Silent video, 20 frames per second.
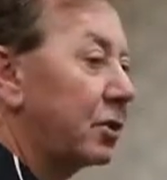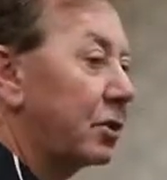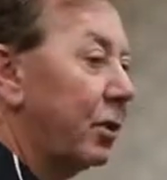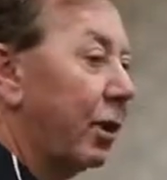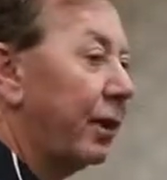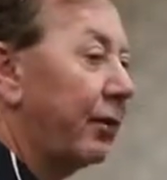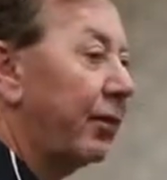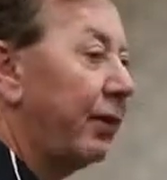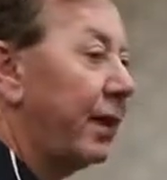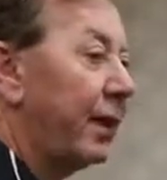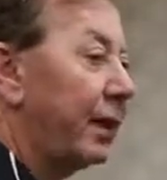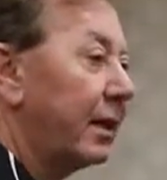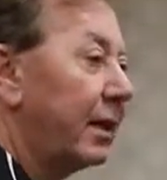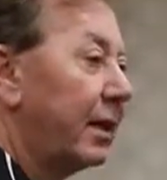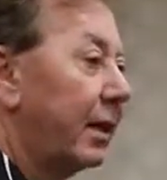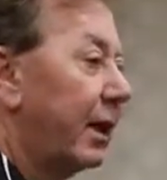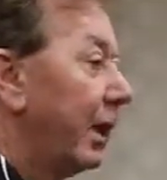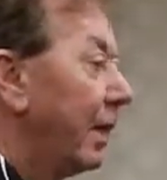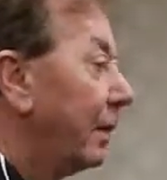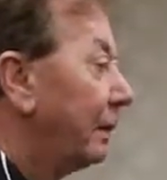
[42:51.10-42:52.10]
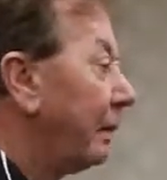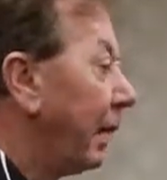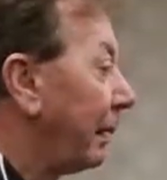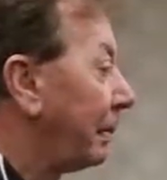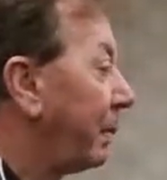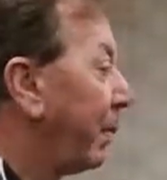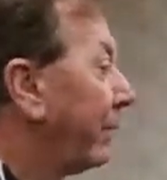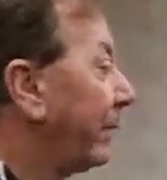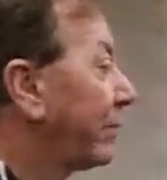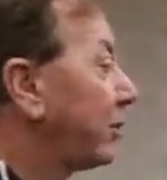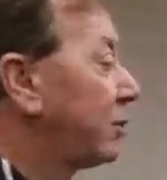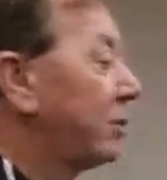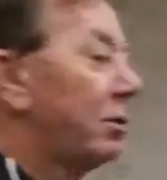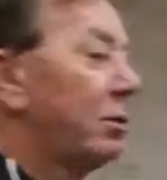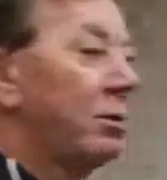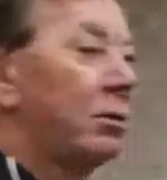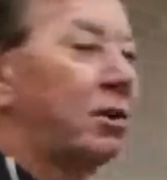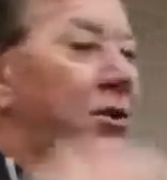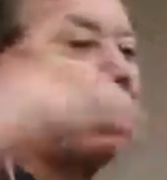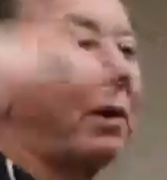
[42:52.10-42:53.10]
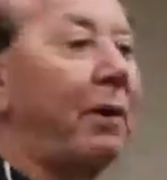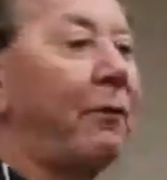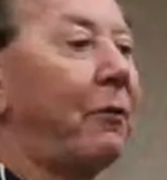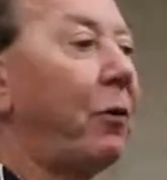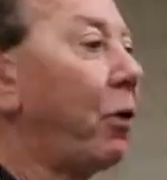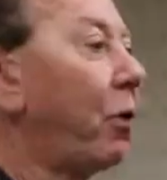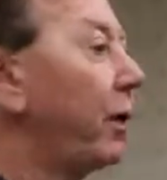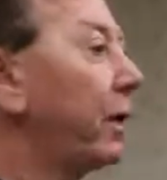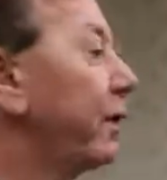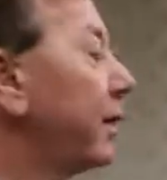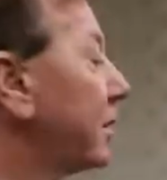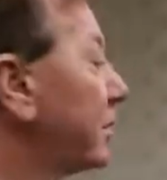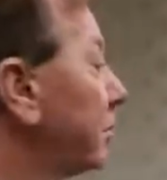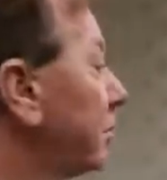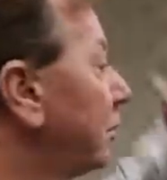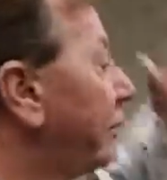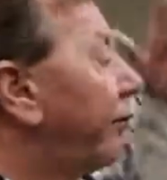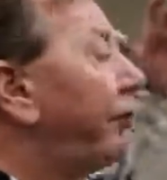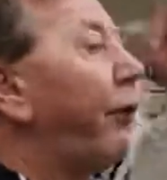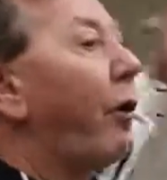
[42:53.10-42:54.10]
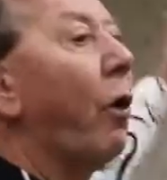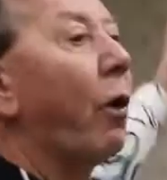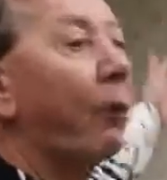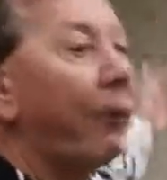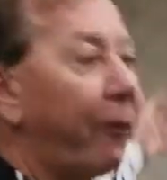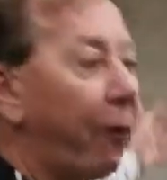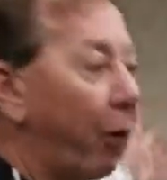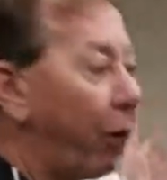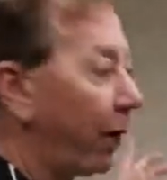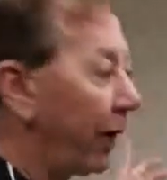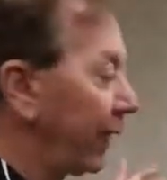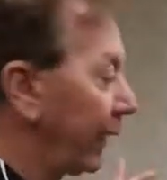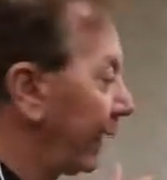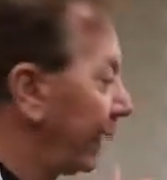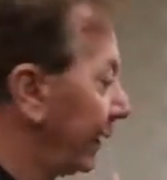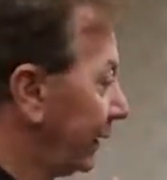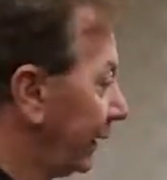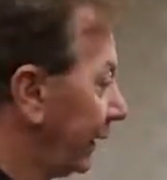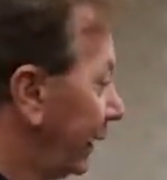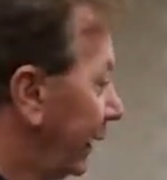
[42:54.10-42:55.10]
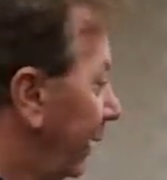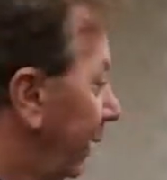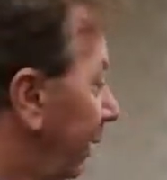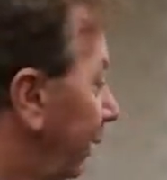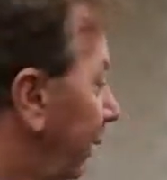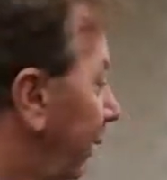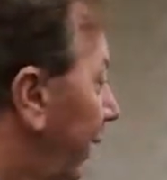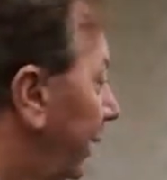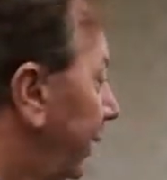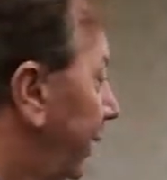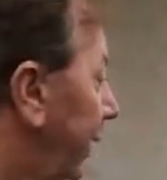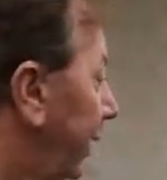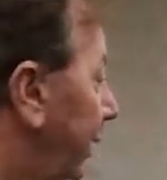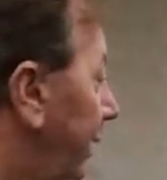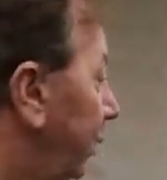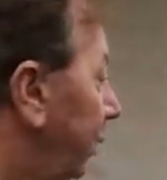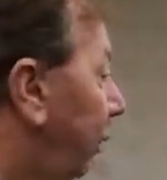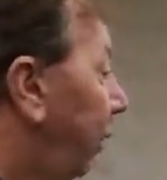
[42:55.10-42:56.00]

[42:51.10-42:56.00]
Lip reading: square feet. My previous one was 340, this one's 440 with it.